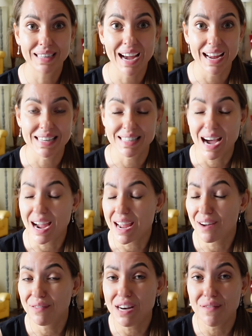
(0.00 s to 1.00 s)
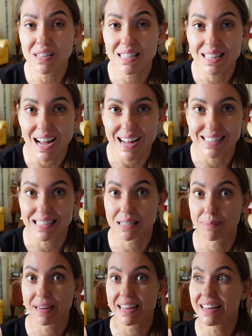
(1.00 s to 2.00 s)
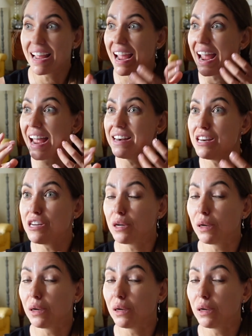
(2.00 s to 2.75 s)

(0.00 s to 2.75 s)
guys, I have never started speaking any new